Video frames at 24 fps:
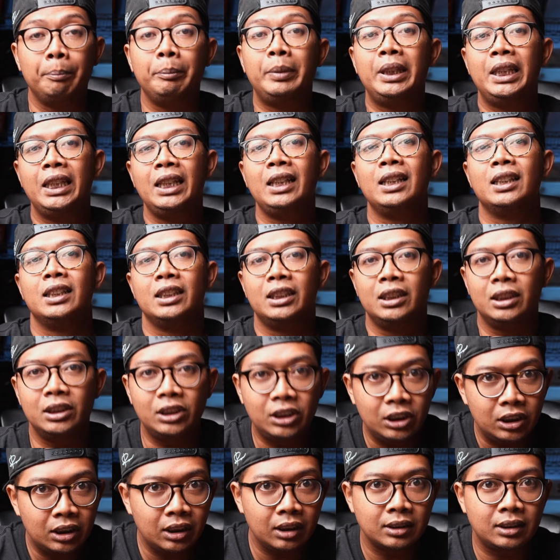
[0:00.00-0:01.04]
being a
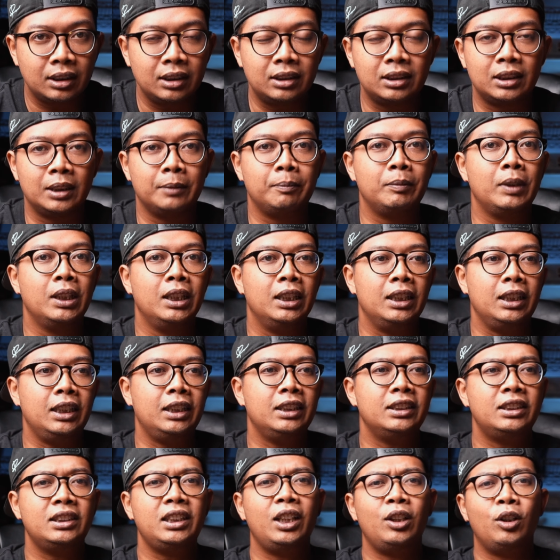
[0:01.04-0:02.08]
digital system,
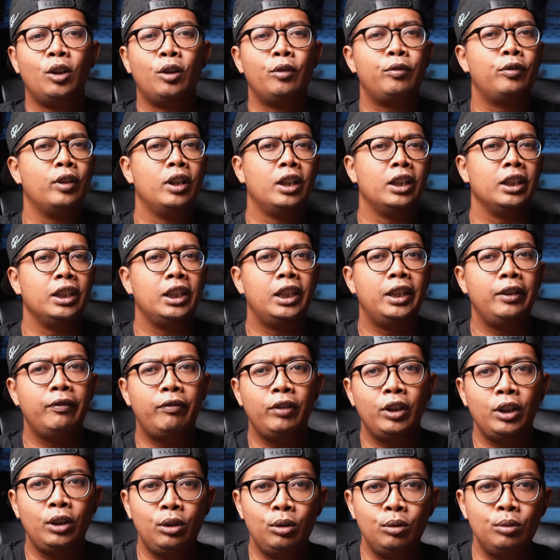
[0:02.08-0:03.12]
instead of
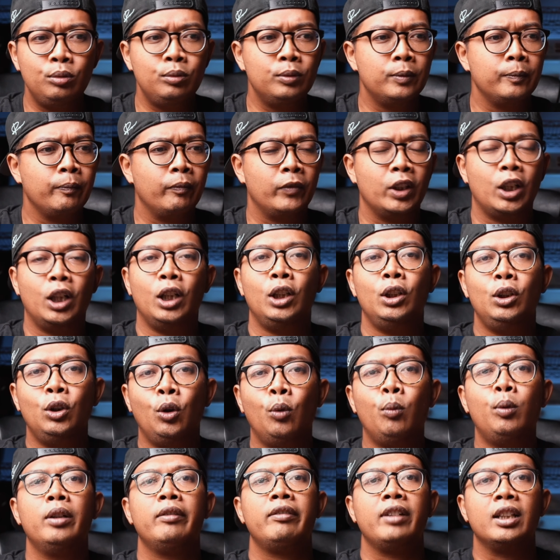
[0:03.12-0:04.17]
giving you a
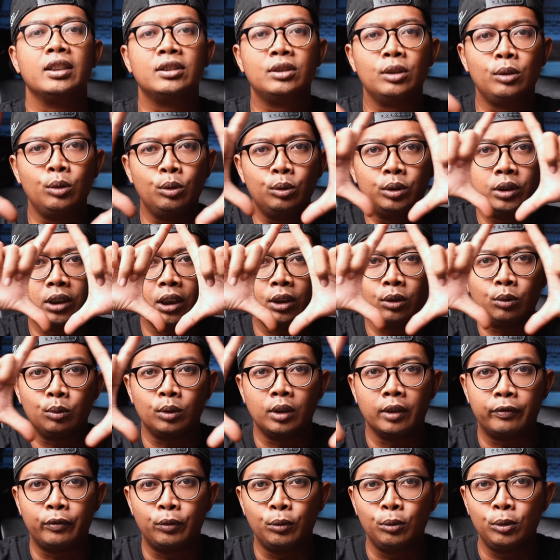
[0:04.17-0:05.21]
lower resolution to
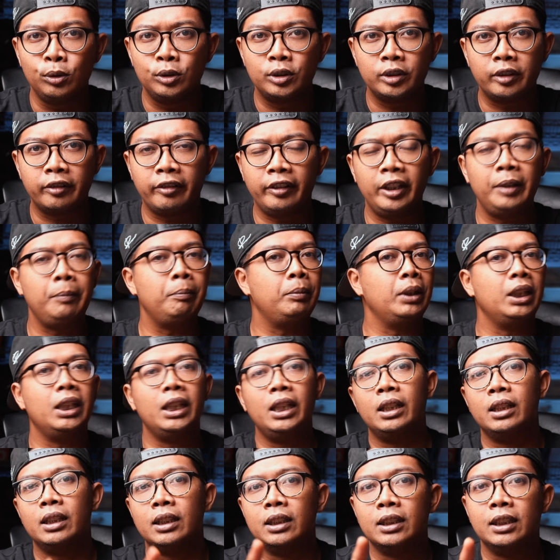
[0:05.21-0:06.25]
the full screen, be
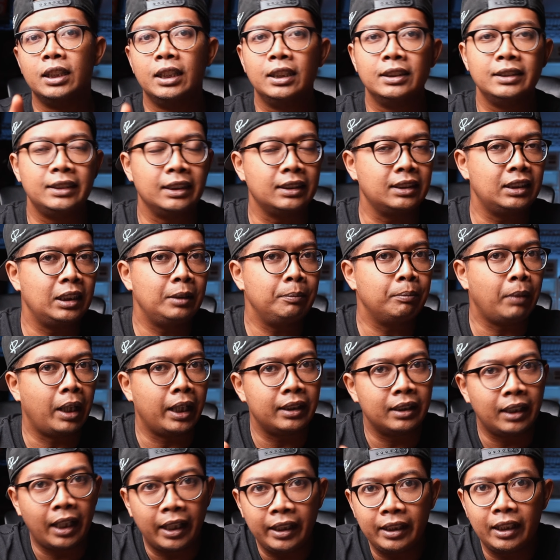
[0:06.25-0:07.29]
it a
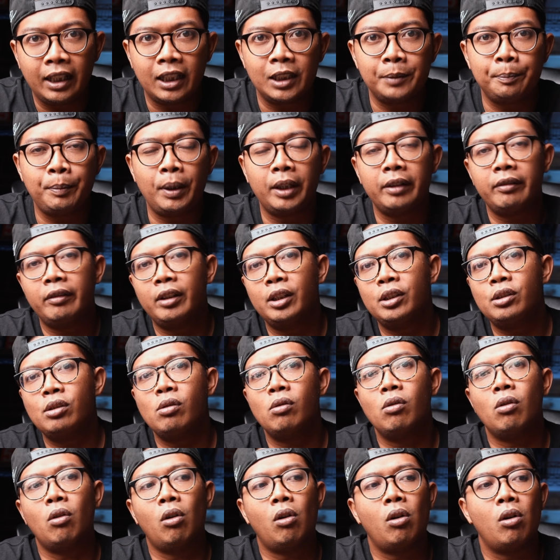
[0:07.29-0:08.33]
16:9 aspect
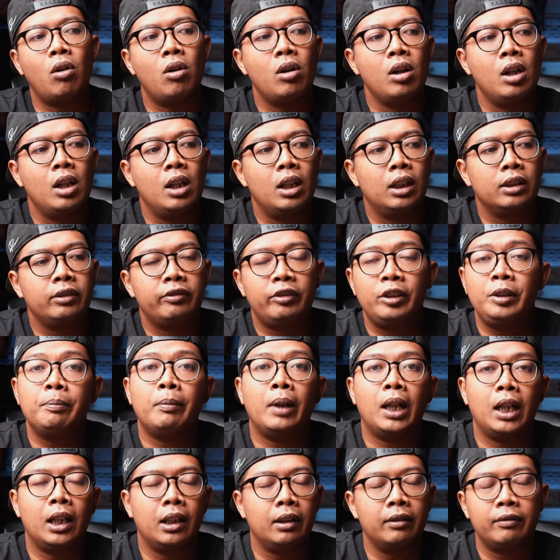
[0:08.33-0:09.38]
ratio or
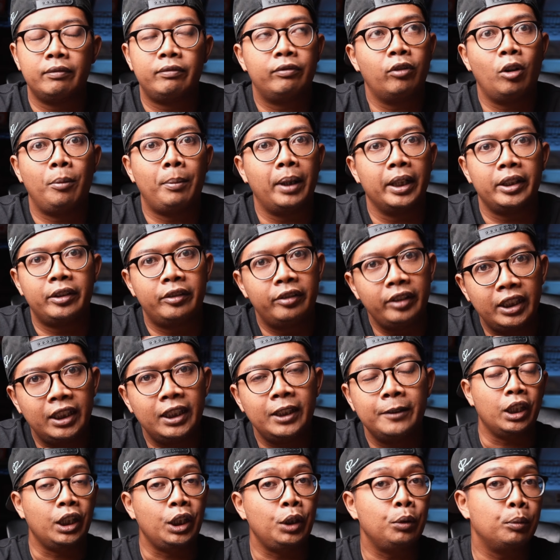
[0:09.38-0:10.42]

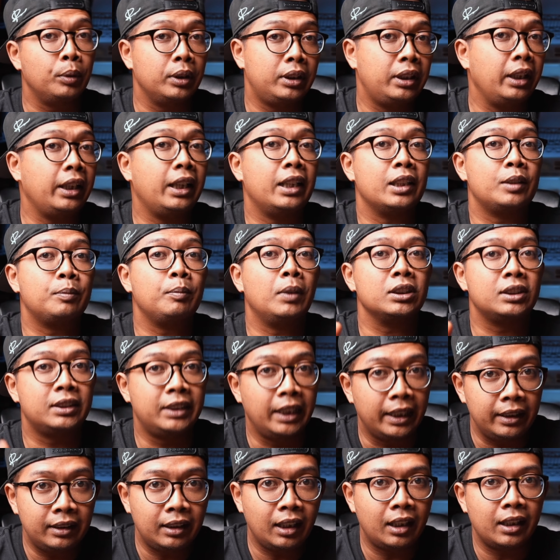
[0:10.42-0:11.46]
4:3, it will take as much
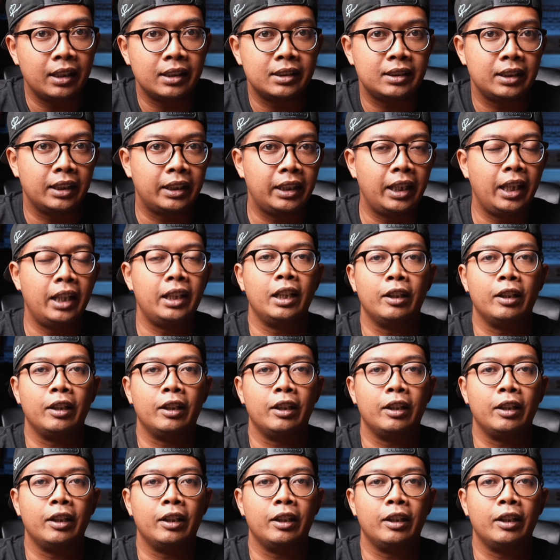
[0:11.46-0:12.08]
data as it can